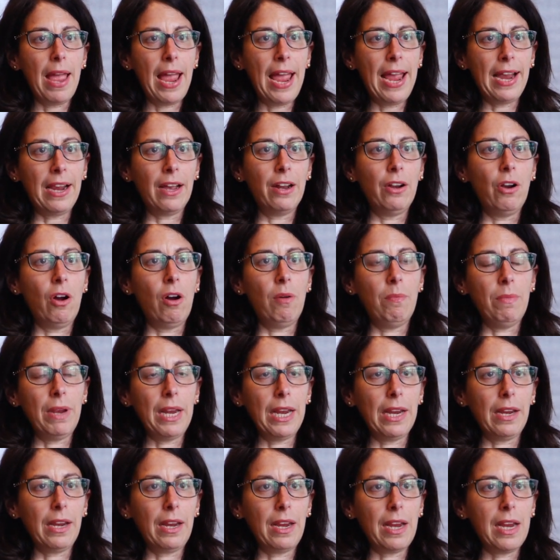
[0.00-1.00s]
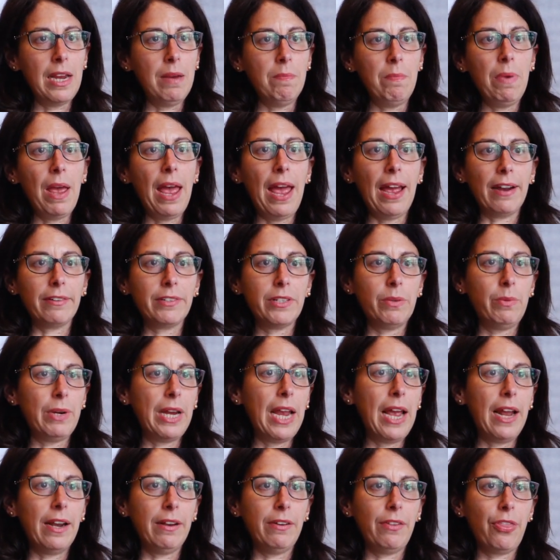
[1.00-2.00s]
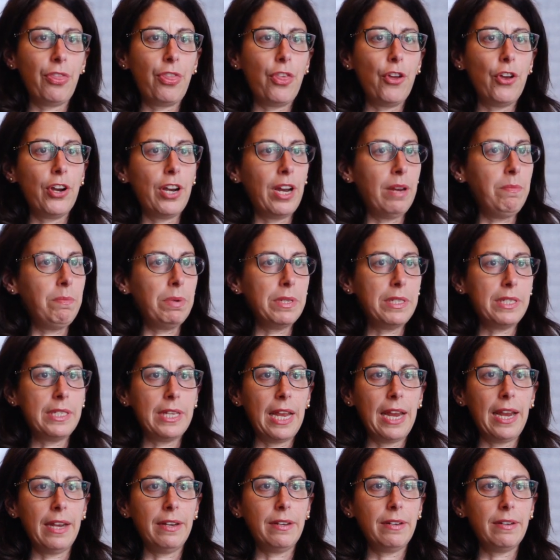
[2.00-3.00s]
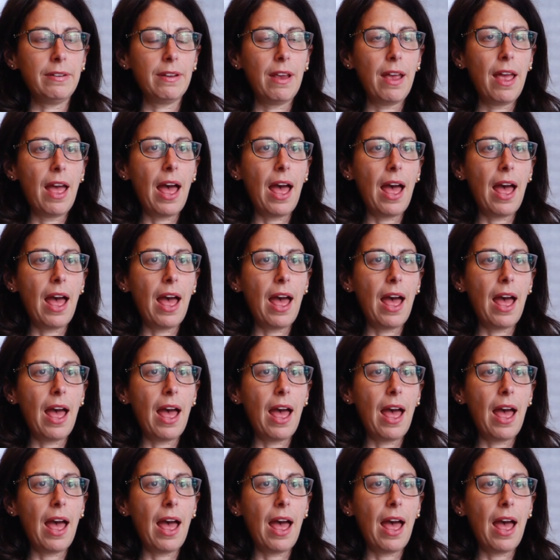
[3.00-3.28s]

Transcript: economic impact. So we had 13%